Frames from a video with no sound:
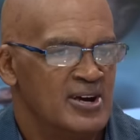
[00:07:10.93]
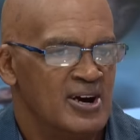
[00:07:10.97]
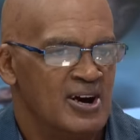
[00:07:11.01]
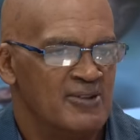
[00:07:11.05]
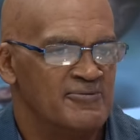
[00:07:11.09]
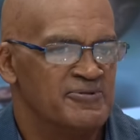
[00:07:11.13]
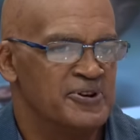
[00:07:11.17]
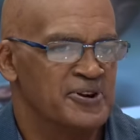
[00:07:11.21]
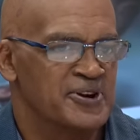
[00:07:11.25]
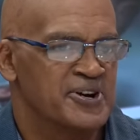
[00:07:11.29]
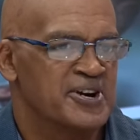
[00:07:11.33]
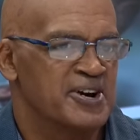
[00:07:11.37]

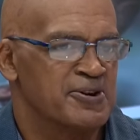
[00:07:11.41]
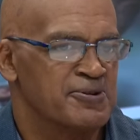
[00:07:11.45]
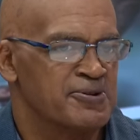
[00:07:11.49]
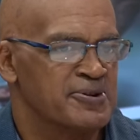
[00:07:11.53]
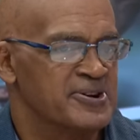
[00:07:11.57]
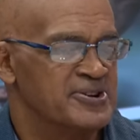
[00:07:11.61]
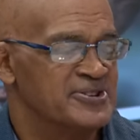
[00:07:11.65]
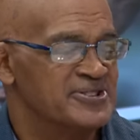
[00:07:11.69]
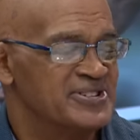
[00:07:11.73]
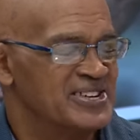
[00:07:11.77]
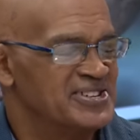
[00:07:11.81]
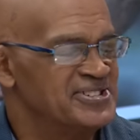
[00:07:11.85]
of their
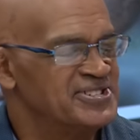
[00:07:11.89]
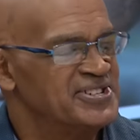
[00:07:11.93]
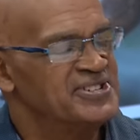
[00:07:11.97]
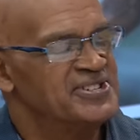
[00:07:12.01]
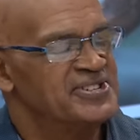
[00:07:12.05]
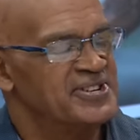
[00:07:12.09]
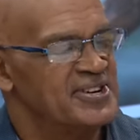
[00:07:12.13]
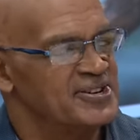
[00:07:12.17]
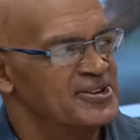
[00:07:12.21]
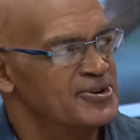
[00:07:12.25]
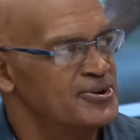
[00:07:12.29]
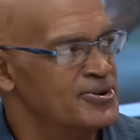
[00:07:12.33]
careers,
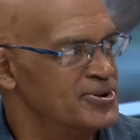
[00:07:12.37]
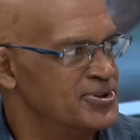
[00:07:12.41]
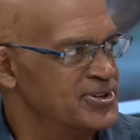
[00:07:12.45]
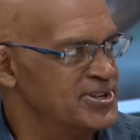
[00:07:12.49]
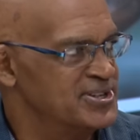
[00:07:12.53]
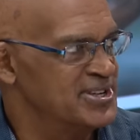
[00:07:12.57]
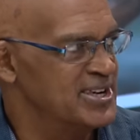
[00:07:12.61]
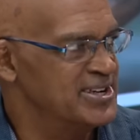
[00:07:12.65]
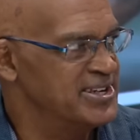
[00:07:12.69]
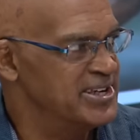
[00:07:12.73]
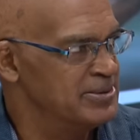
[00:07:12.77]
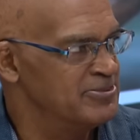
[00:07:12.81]
assistant
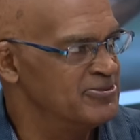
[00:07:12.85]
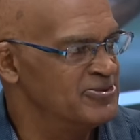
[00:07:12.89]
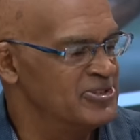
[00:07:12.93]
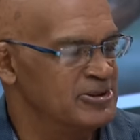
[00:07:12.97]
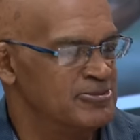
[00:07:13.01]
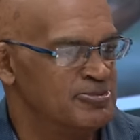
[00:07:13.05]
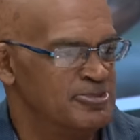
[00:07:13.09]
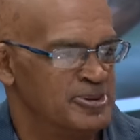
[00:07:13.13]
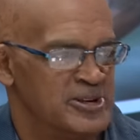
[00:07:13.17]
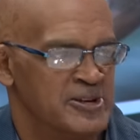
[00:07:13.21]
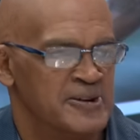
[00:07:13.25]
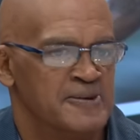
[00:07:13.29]
coaches at M
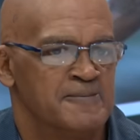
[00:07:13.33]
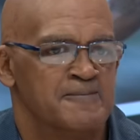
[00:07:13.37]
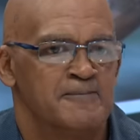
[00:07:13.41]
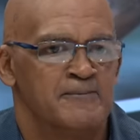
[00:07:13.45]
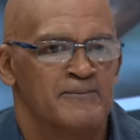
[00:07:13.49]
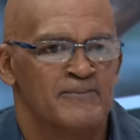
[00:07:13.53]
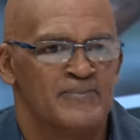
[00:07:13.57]
V P.